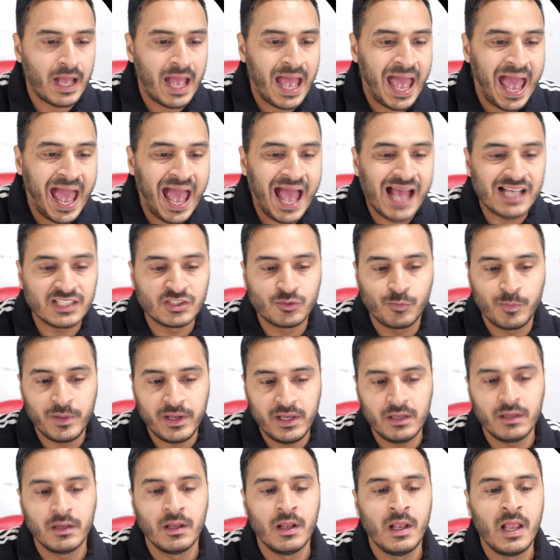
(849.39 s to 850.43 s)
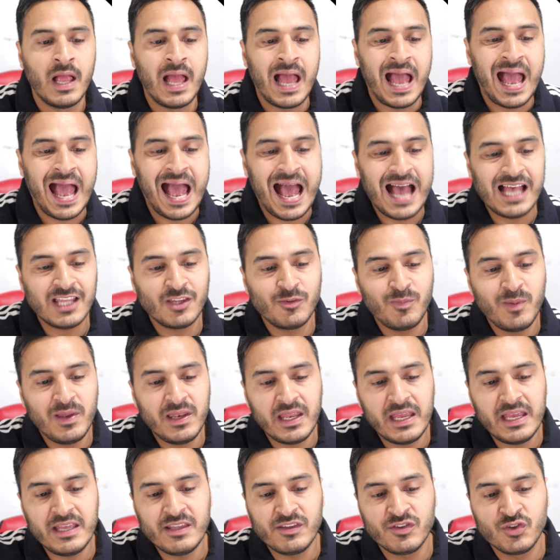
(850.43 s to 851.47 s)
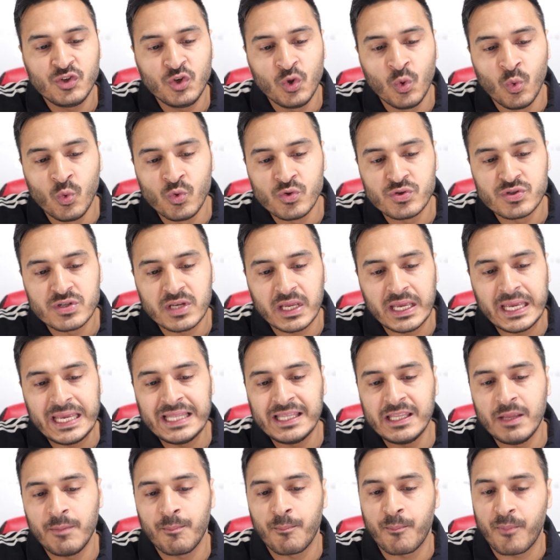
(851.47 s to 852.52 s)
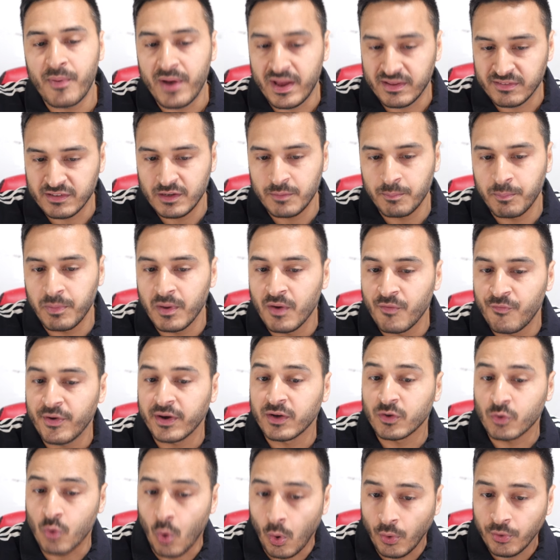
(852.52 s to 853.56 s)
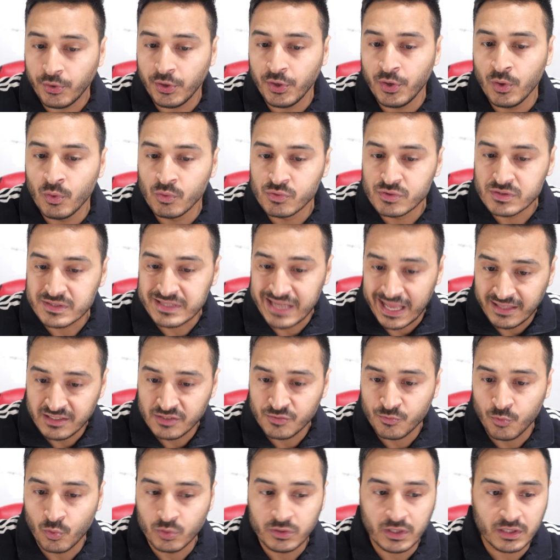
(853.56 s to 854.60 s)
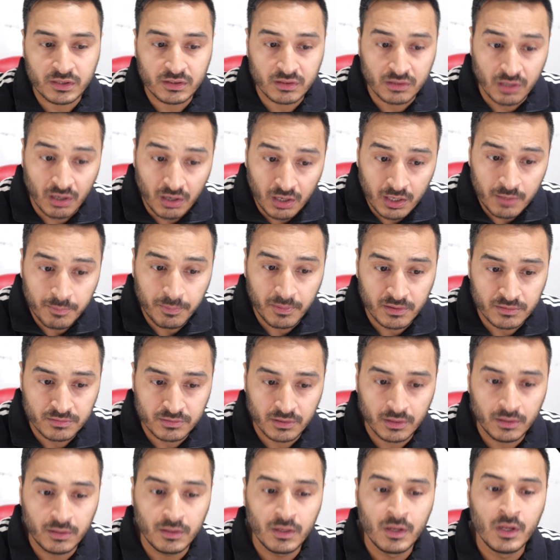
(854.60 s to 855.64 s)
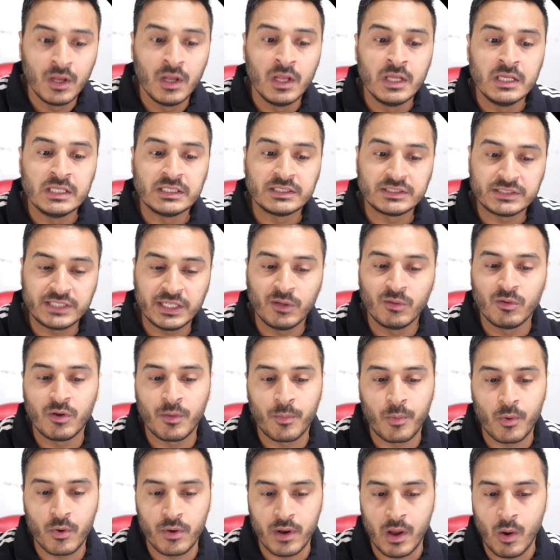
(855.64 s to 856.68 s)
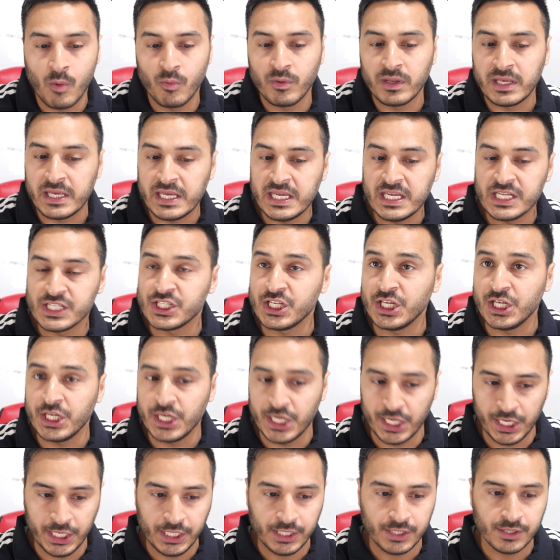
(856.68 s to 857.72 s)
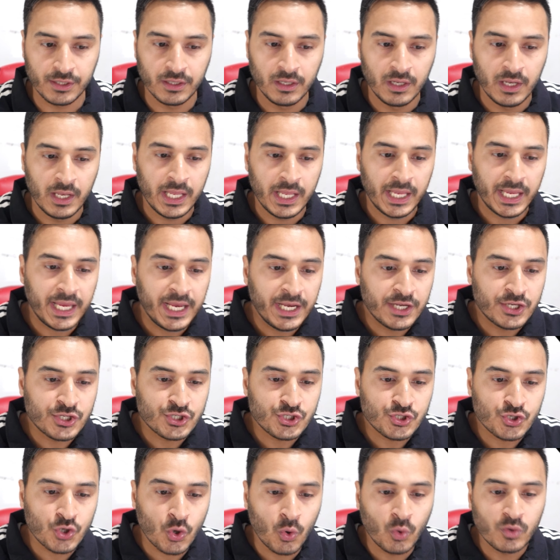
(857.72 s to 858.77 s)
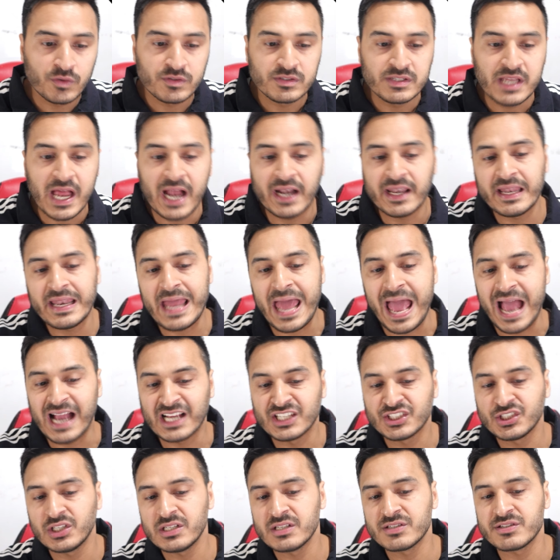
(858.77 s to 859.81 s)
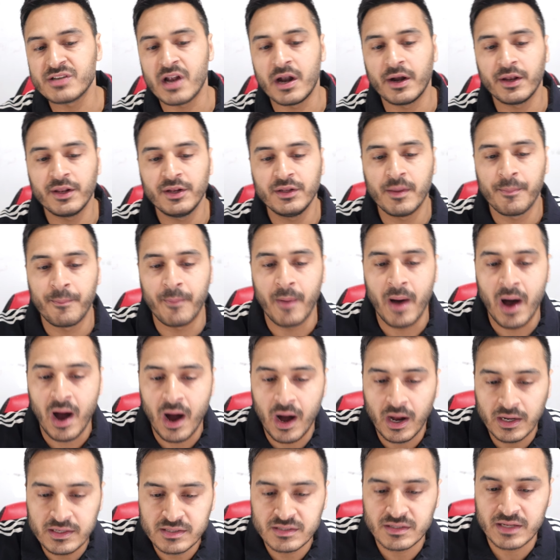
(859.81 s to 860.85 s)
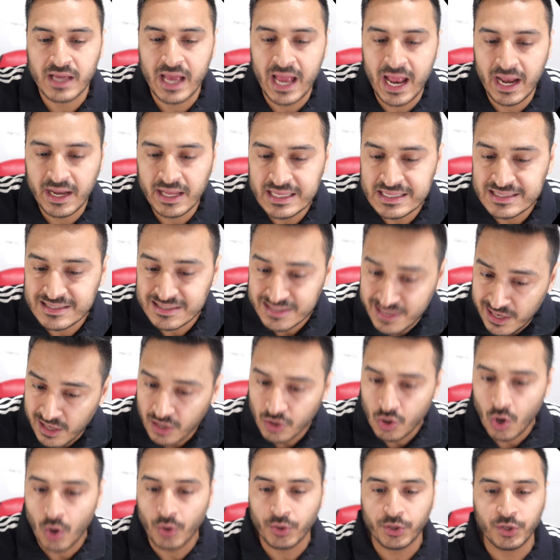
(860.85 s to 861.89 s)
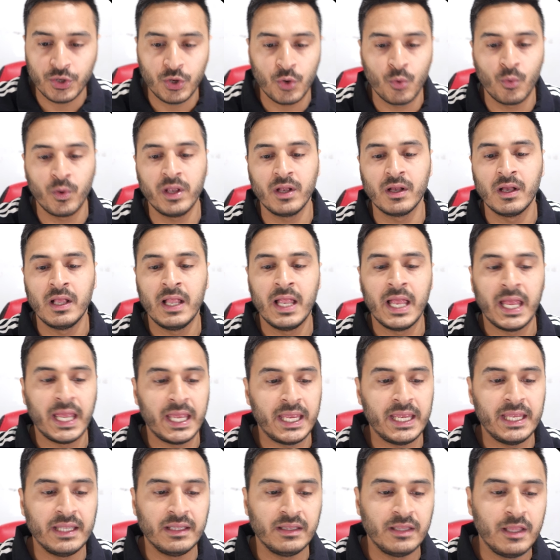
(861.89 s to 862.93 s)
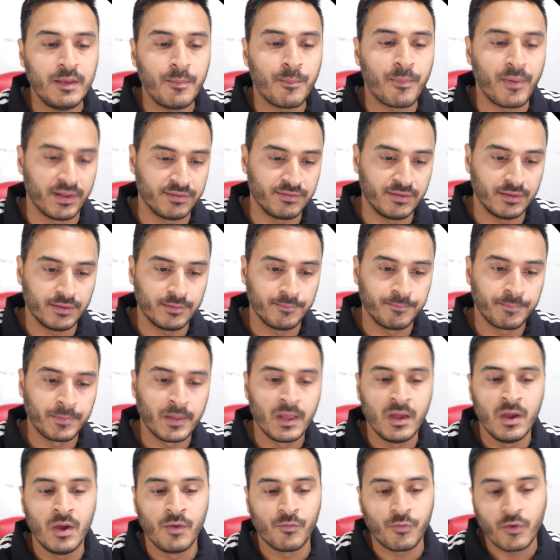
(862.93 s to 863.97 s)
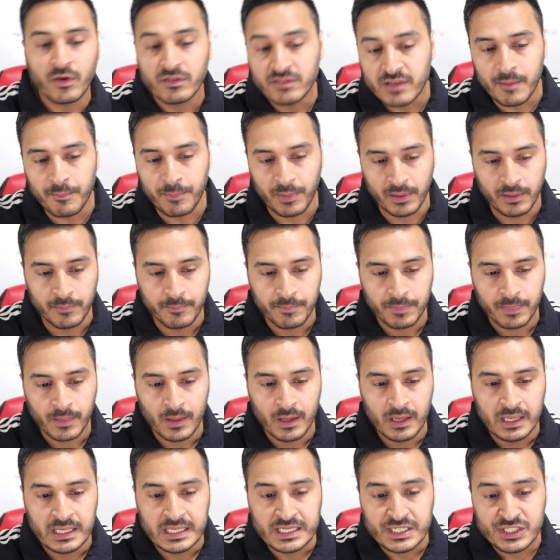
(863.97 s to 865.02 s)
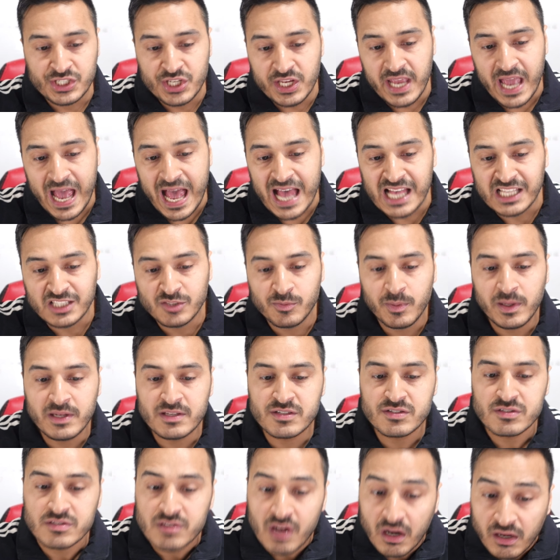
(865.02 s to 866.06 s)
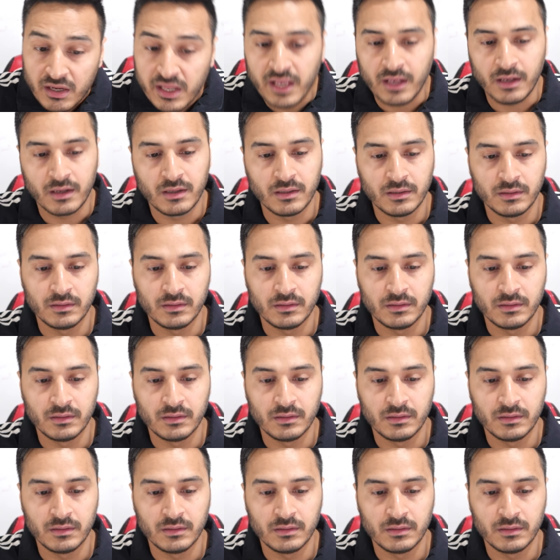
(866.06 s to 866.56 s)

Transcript: Has been. Has been is used in the present perfect continuous tense for the third person singular pronoun he, she, it. It shows that an action started in the past and is still continuing in the present. For example, she has been studying.